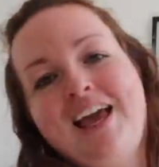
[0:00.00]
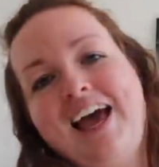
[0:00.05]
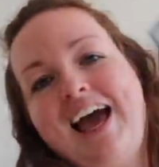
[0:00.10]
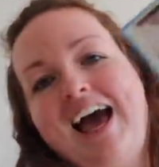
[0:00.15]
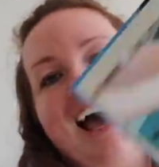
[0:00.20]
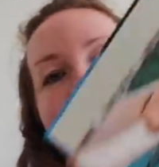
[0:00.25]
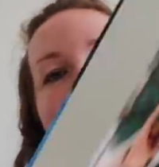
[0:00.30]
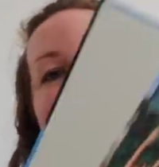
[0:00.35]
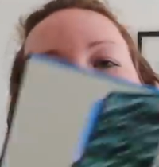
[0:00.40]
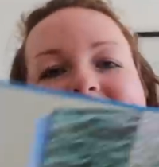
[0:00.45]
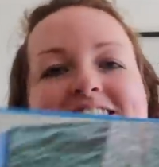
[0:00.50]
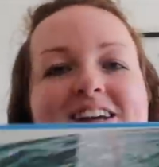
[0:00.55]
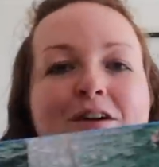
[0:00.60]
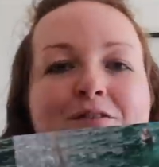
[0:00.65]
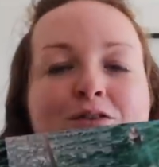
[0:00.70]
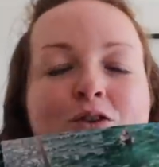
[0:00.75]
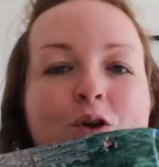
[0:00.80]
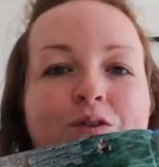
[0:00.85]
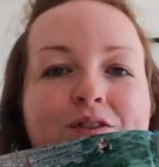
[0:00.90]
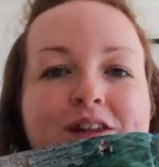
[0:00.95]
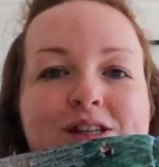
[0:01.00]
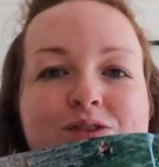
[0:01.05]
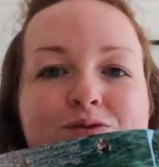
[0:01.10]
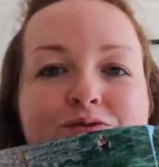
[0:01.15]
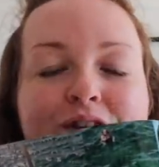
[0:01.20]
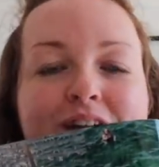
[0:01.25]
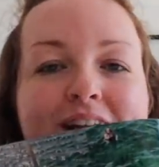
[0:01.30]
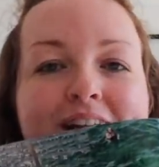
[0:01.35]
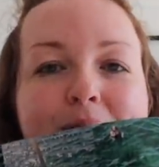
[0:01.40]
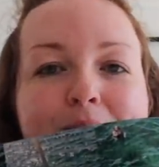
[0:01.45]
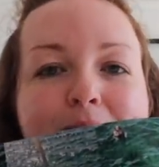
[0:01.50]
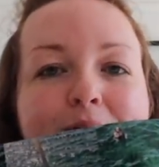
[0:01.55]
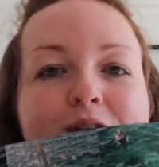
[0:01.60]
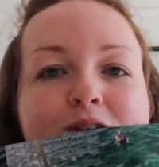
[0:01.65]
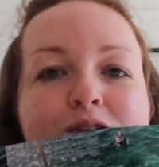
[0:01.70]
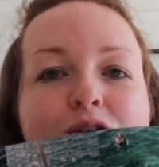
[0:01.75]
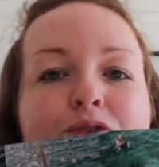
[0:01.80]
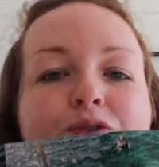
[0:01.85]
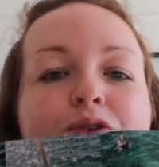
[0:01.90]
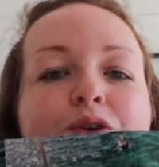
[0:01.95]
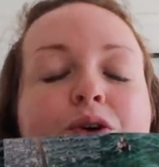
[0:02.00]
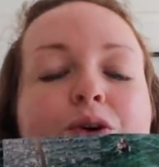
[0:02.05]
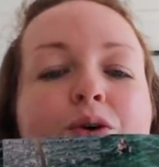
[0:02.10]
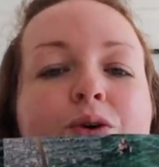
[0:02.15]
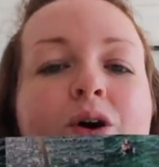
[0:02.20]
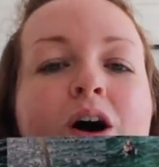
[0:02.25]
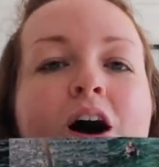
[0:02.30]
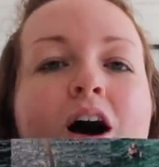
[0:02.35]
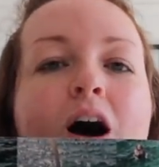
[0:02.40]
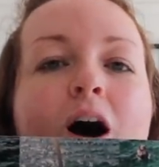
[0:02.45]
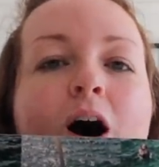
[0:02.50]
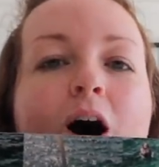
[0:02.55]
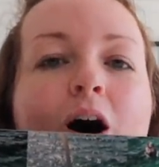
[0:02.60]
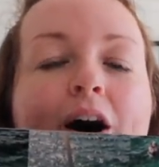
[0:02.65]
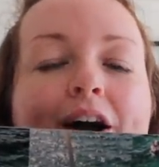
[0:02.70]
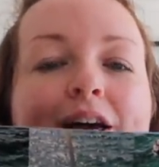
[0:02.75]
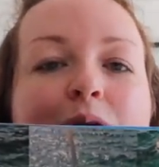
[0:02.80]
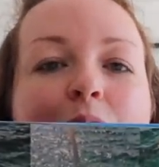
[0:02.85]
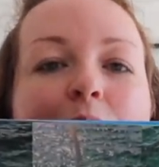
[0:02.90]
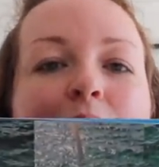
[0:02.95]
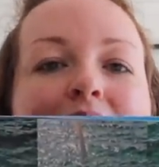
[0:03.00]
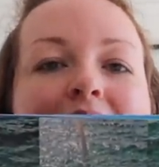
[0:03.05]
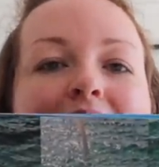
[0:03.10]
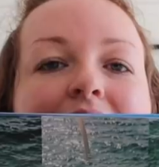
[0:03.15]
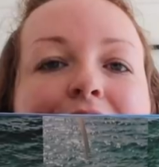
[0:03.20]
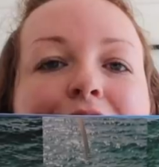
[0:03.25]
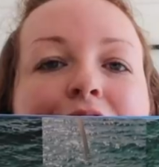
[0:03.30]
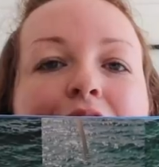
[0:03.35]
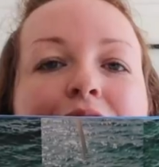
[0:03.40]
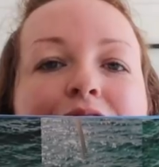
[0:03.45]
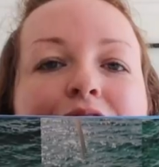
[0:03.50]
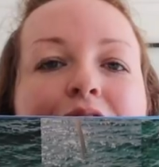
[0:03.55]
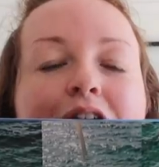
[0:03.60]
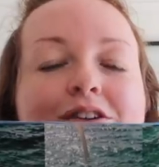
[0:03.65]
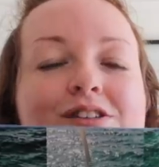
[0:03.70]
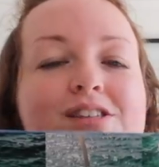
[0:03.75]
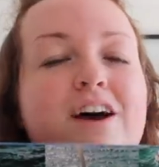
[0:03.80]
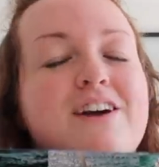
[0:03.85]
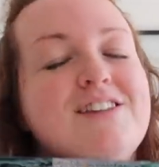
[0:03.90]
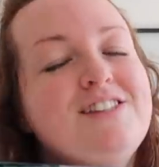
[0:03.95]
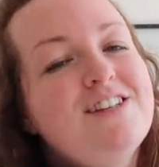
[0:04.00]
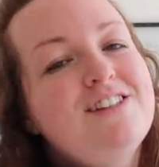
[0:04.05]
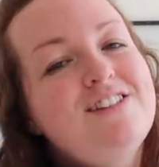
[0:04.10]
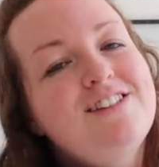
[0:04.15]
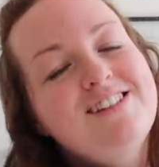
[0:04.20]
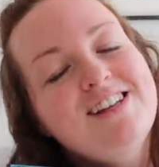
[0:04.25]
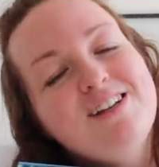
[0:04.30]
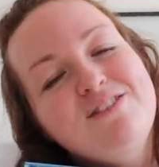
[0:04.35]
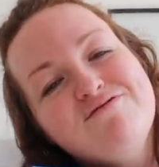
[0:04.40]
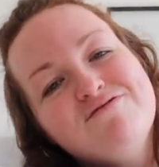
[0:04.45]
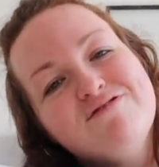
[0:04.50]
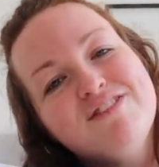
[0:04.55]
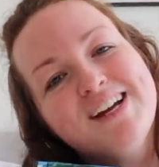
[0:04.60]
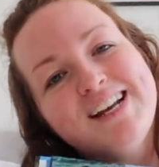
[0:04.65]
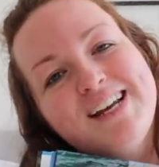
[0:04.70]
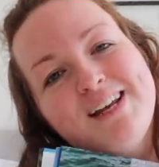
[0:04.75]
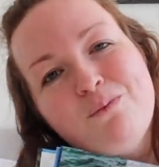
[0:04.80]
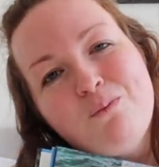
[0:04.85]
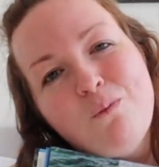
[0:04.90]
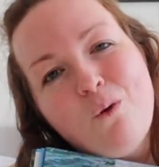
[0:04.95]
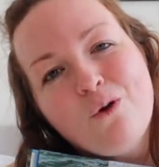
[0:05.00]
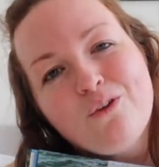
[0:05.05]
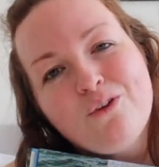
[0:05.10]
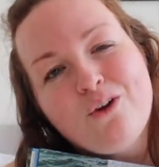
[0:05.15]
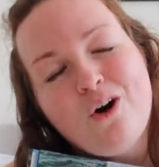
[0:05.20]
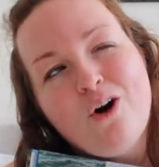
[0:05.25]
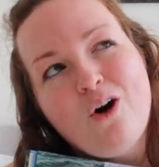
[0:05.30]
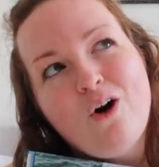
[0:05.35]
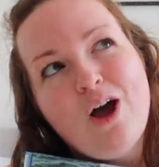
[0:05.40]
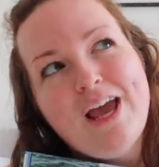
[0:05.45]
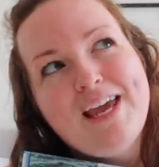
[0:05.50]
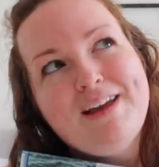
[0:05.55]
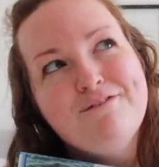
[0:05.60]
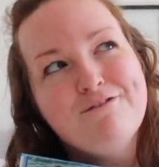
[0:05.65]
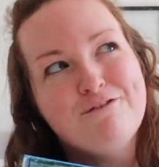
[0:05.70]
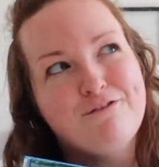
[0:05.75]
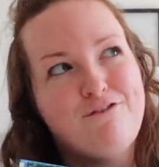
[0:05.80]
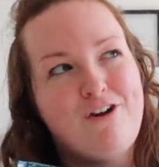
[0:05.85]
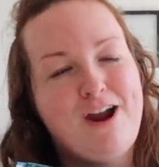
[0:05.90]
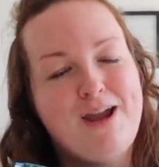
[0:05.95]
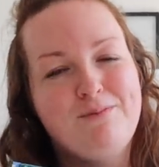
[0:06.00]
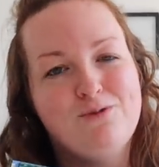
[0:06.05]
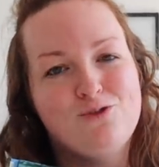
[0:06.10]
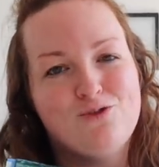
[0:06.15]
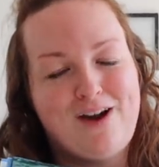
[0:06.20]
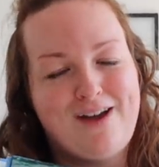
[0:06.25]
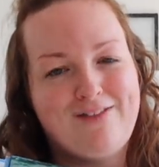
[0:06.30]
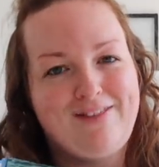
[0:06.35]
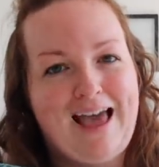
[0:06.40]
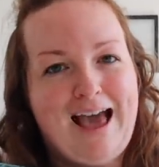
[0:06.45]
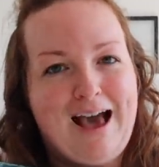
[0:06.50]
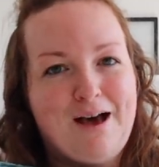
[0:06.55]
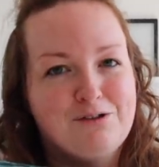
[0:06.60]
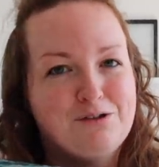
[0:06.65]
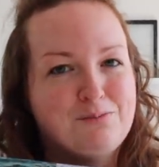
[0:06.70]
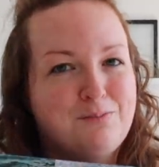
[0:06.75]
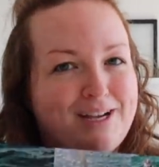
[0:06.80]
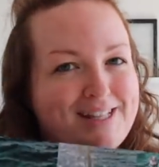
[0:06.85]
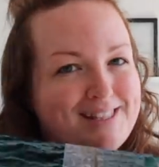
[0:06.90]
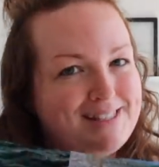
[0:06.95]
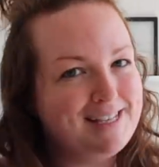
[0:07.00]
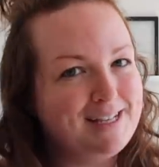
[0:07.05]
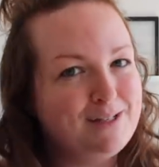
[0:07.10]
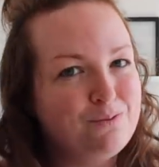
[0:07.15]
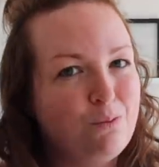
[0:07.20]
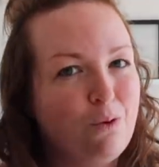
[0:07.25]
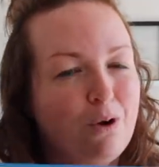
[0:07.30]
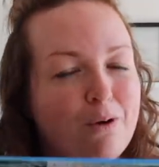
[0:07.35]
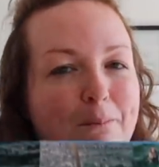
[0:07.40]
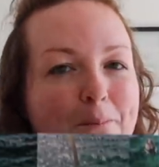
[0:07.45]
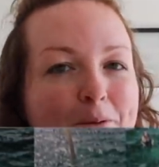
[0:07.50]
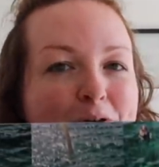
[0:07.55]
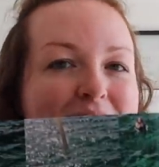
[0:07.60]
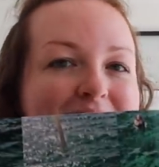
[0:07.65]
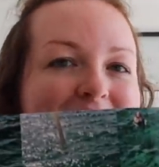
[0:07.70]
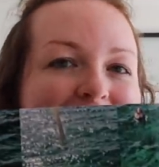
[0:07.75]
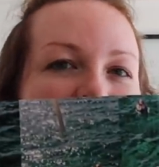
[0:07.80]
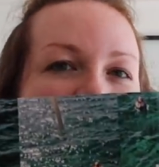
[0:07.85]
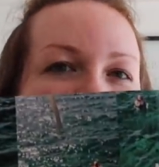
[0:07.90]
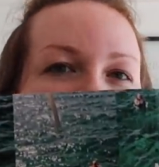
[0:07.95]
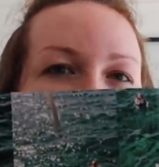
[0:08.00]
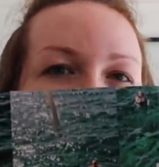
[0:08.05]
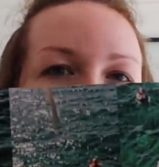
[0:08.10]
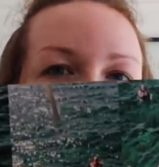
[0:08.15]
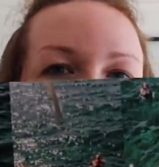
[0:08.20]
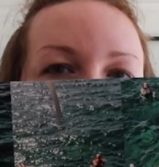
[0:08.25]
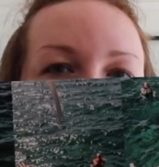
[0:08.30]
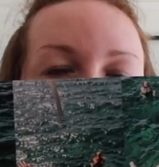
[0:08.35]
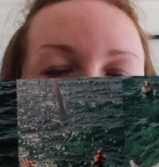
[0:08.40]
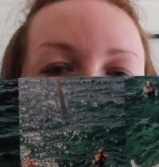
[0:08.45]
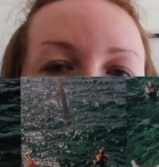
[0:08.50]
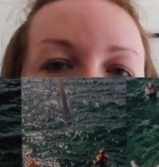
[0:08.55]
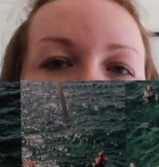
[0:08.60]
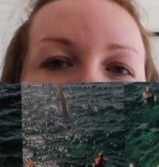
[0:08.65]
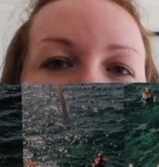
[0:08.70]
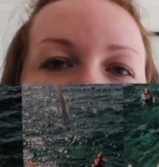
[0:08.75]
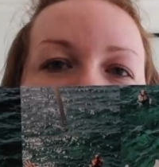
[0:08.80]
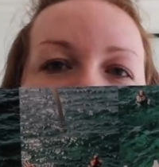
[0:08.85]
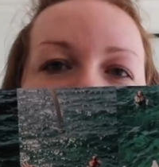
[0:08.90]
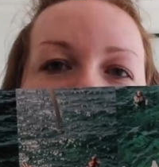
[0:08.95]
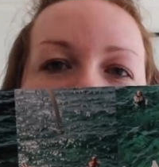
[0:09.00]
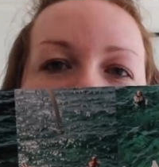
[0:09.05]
and I've got these really beautiful high quality photos that I just didn't really want in frames around the house, but I did want printed in some respect,